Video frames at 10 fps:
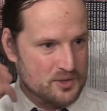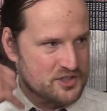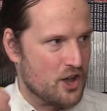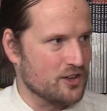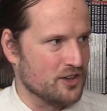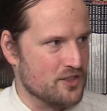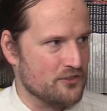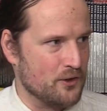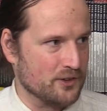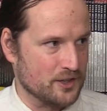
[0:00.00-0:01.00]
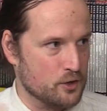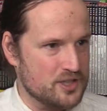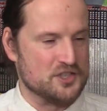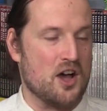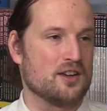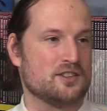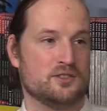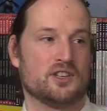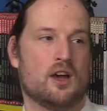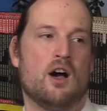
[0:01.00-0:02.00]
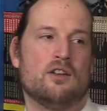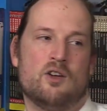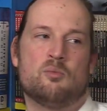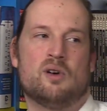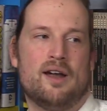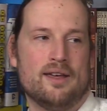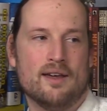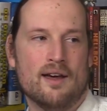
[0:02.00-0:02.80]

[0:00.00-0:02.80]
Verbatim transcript: always talking on the phone, like who are you talking to? He's like, oh nobody.